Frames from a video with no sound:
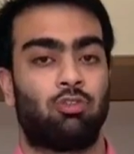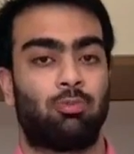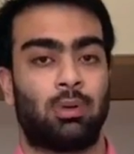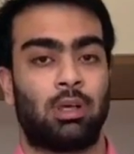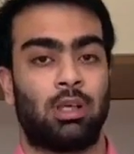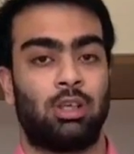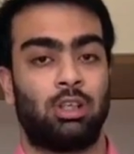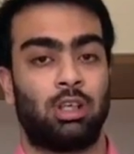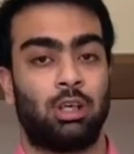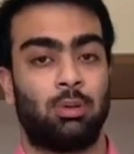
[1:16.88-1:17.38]
of
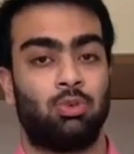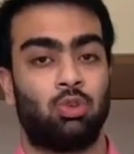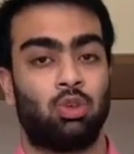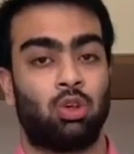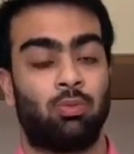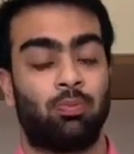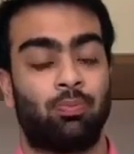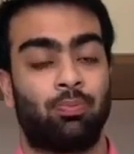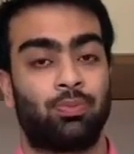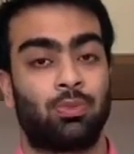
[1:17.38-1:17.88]
part-time
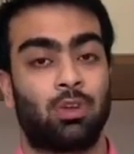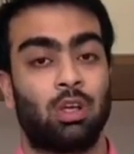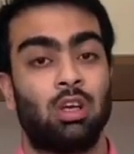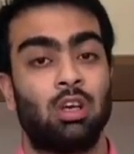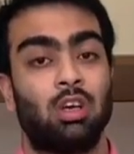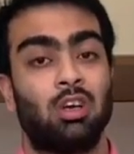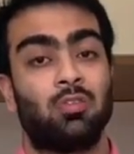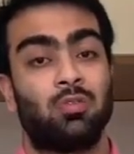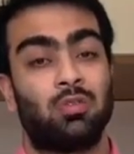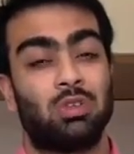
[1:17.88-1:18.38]
job.
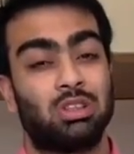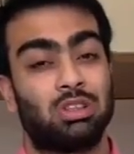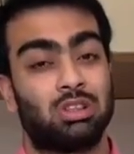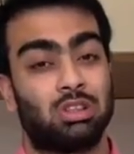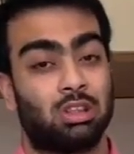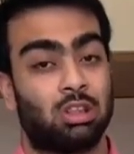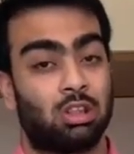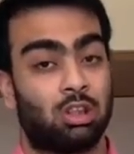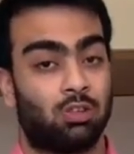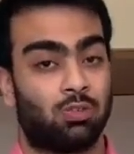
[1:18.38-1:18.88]

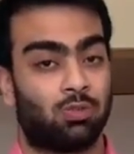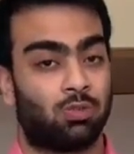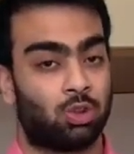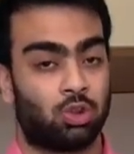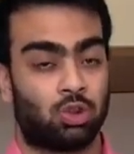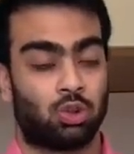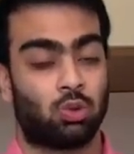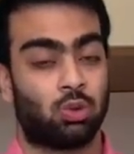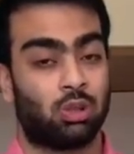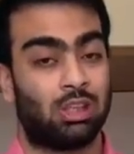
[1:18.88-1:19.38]
First is for
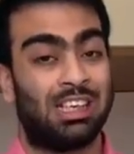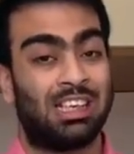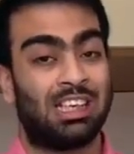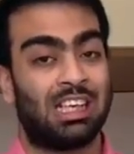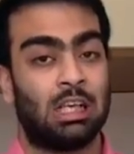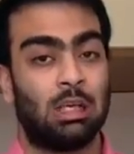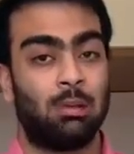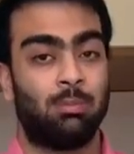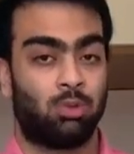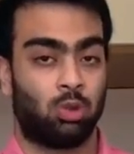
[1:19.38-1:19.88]
sure it
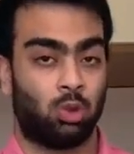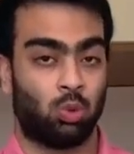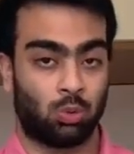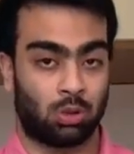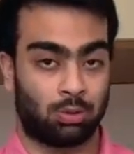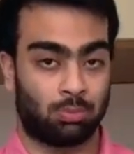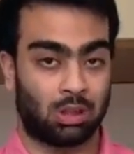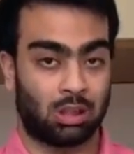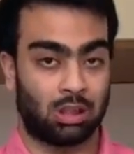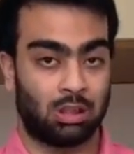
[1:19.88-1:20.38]
helps you
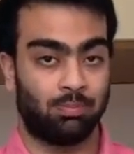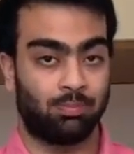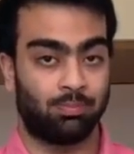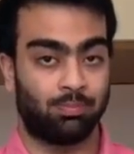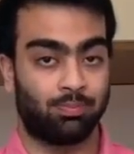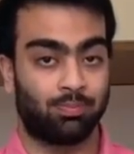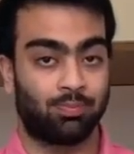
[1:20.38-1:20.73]
with money.